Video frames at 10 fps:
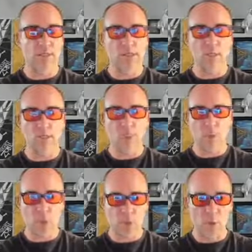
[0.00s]
It's a
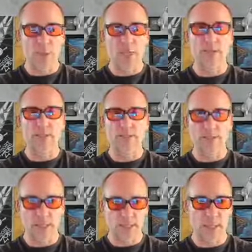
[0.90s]
quick read. It's an
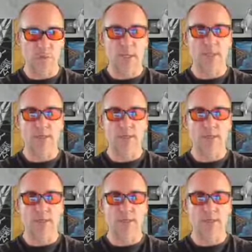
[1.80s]
easy read.